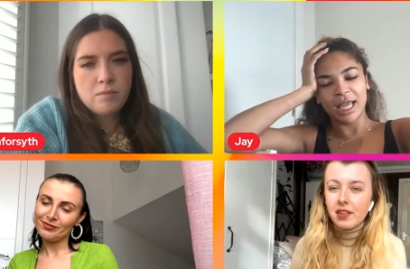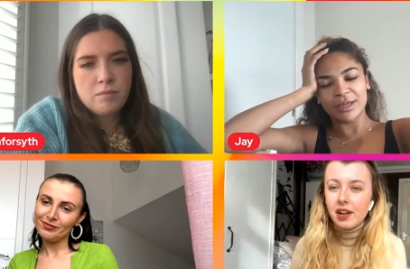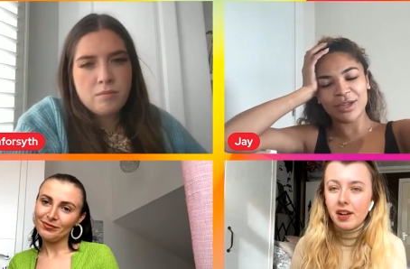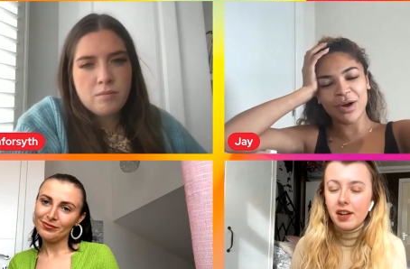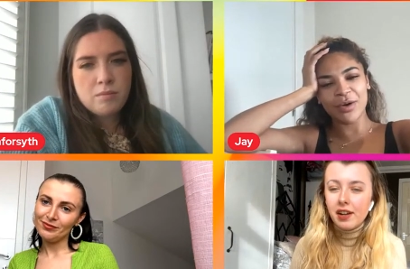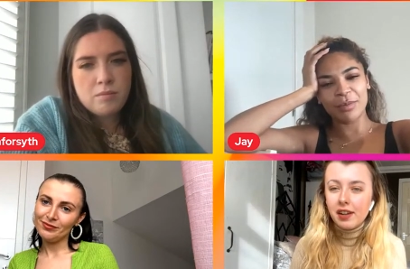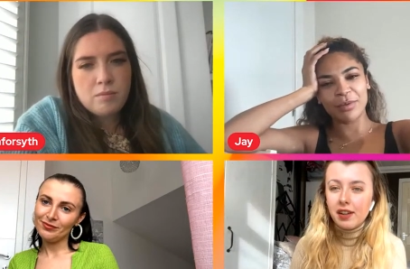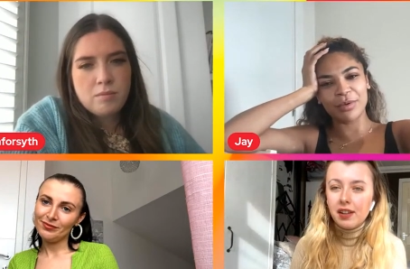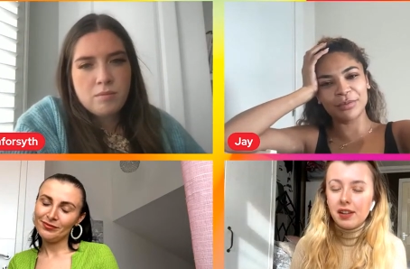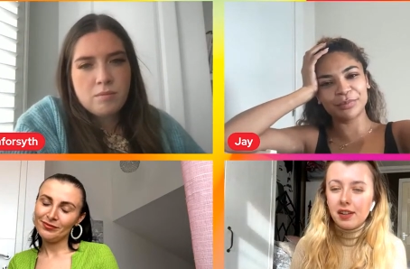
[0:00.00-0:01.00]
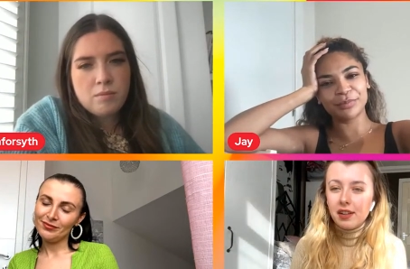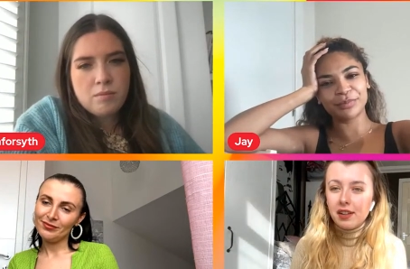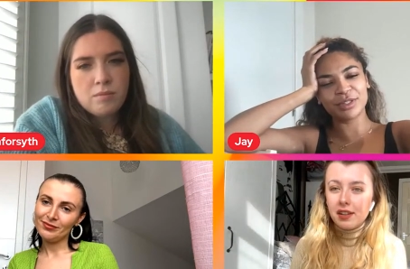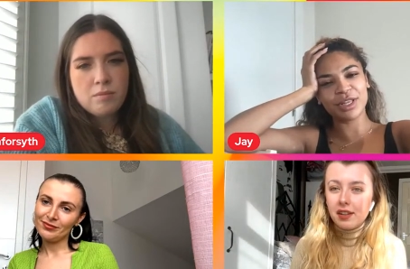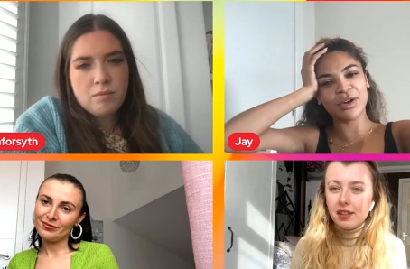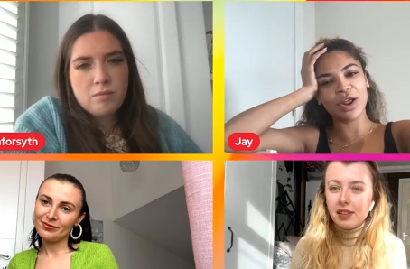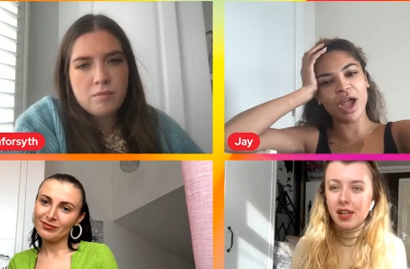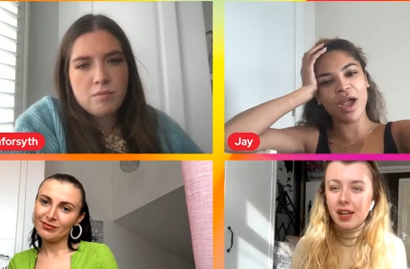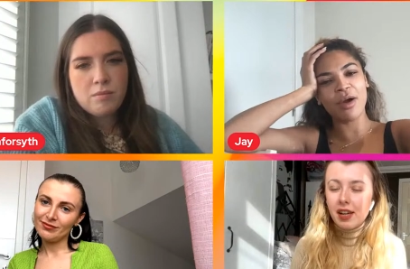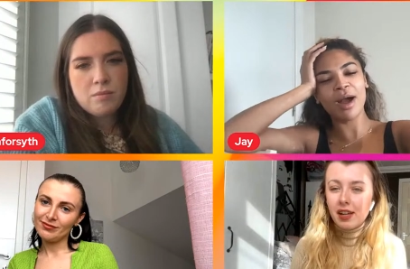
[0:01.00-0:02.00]
Speaker 1: It's horrible. So no,
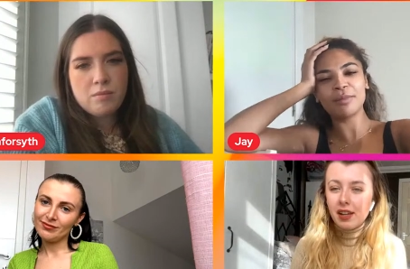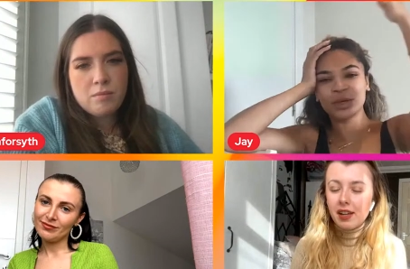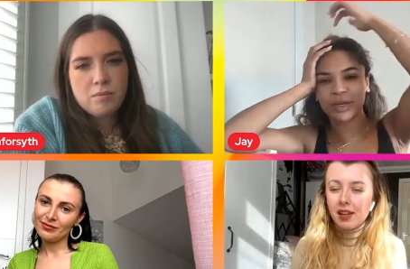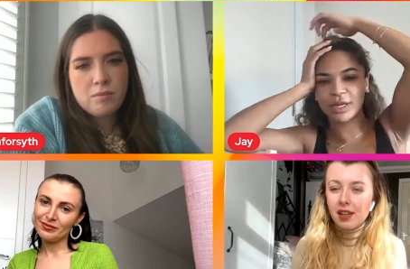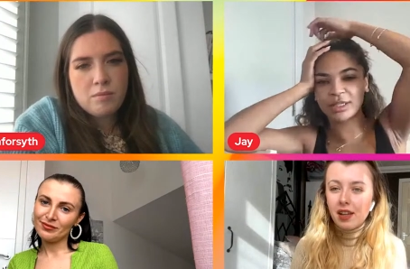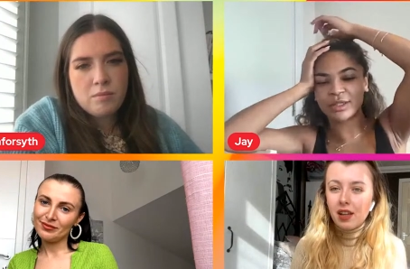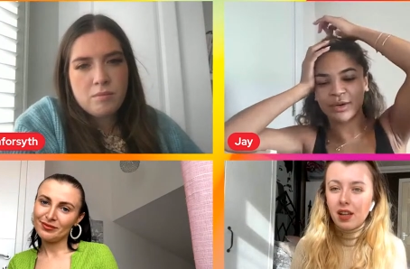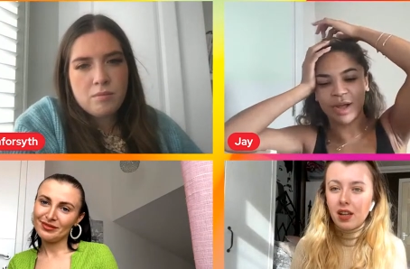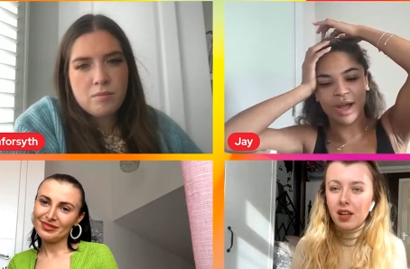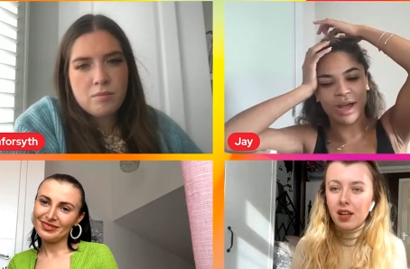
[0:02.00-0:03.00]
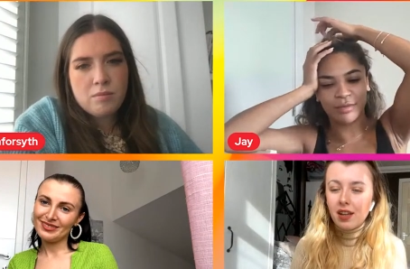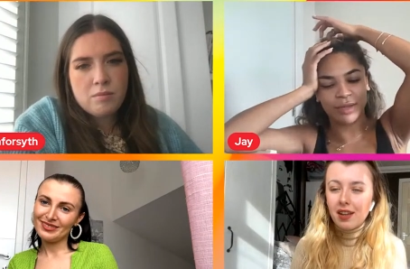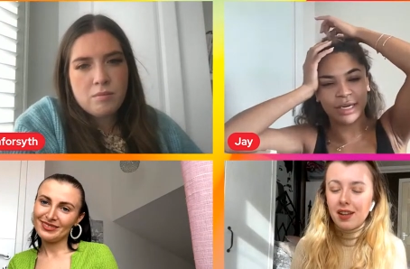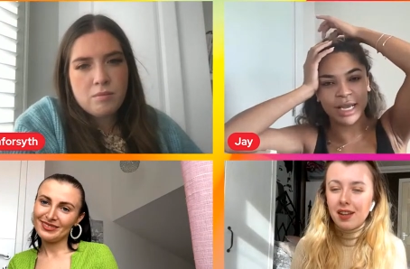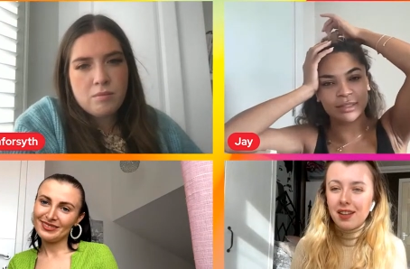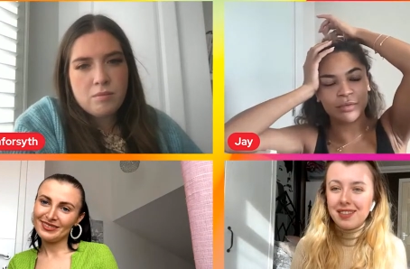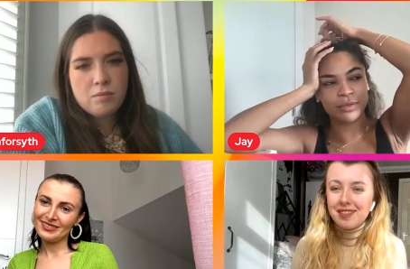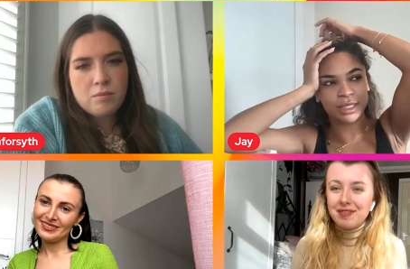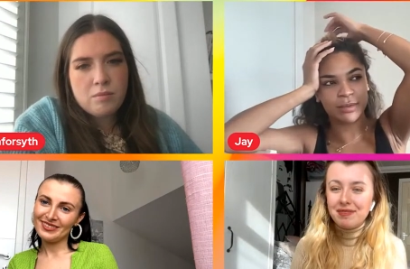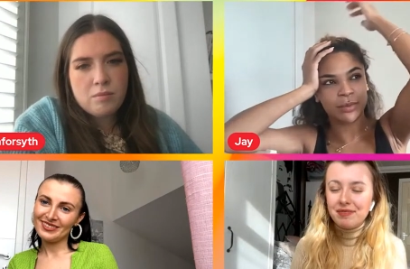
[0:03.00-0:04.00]
I'm good on Earth unless
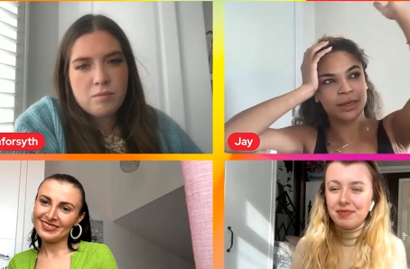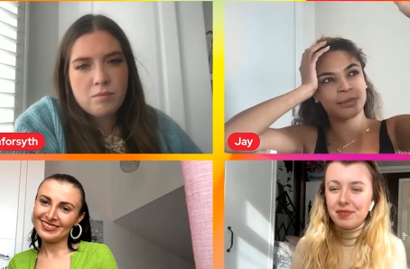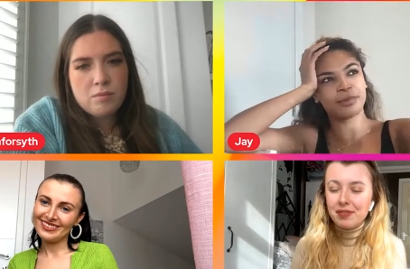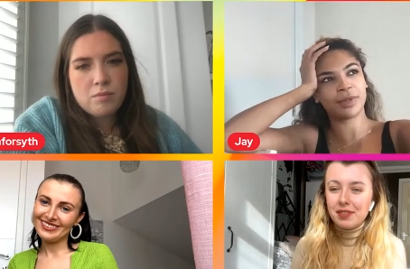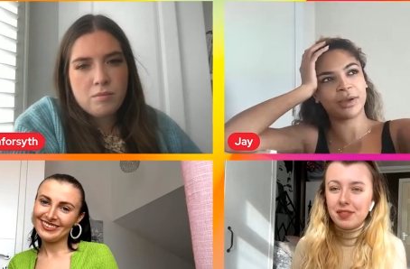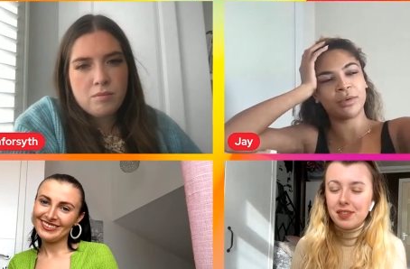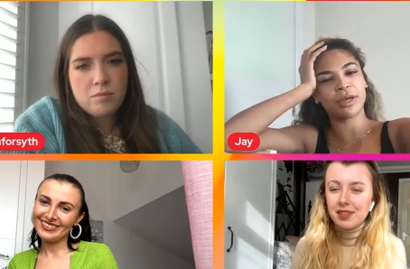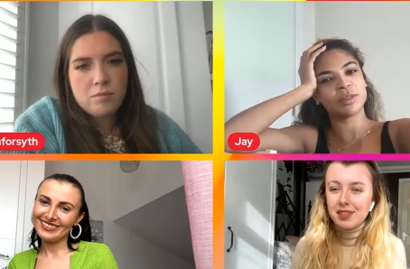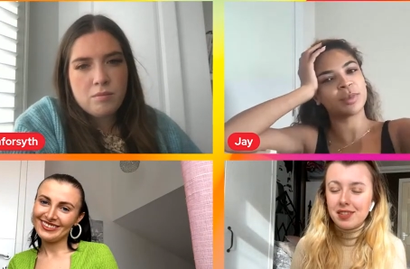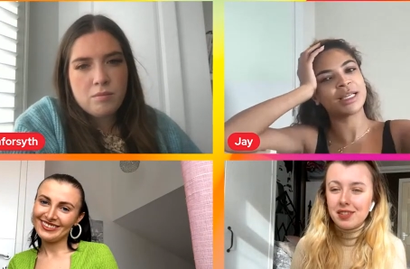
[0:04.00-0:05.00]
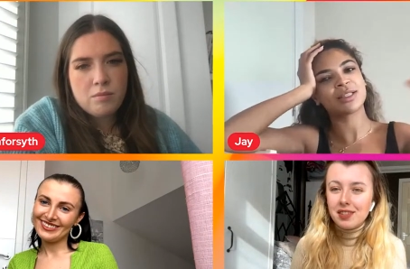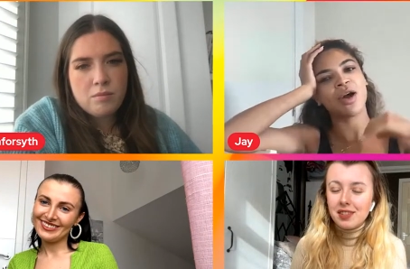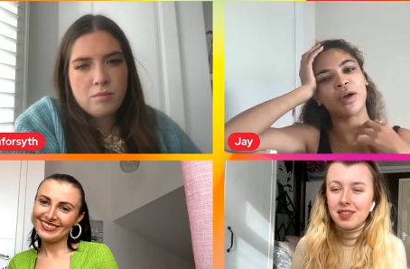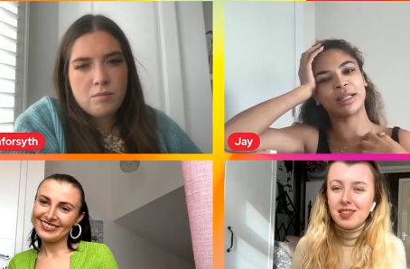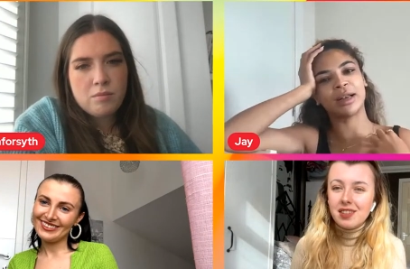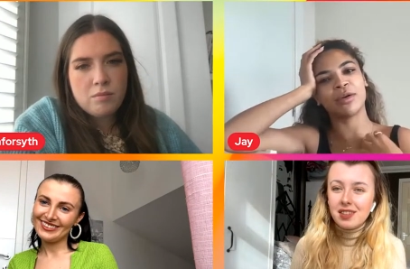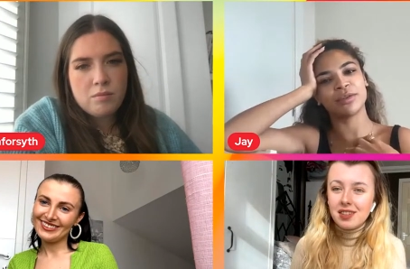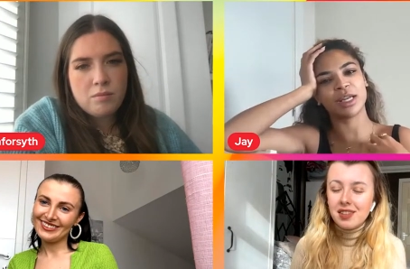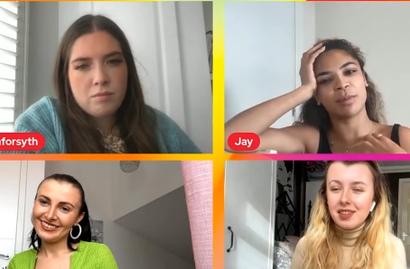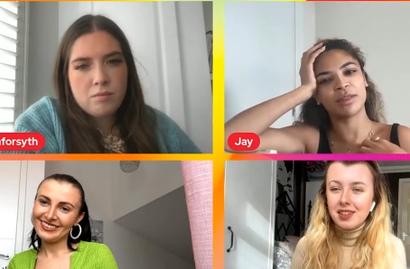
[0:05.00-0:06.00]
obviously we it all goes Pete Tong and then
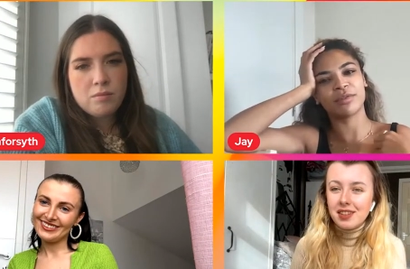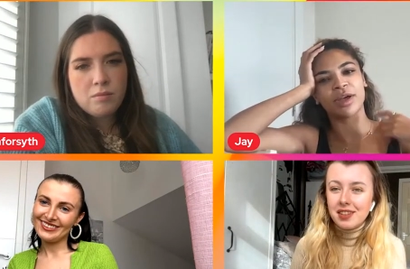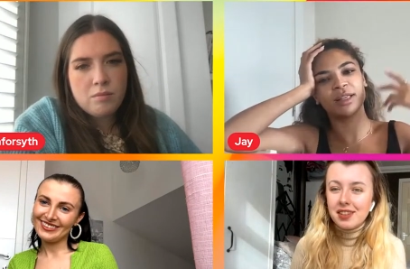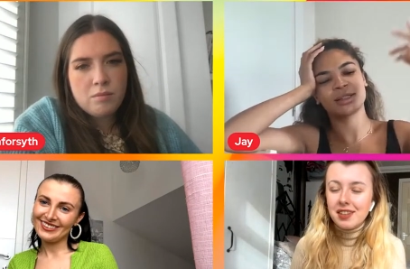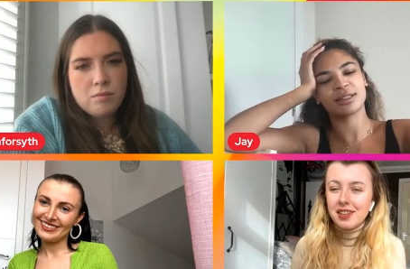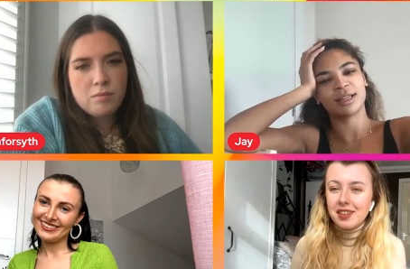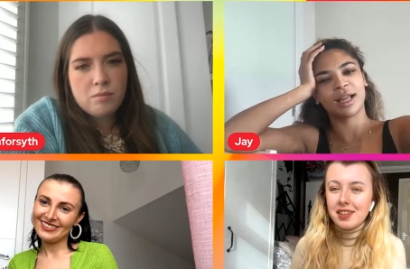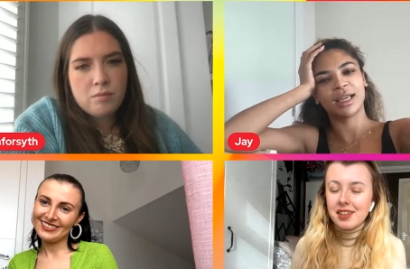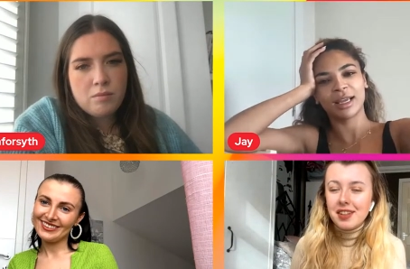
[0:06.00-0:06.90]
obviously I'll be the first to like.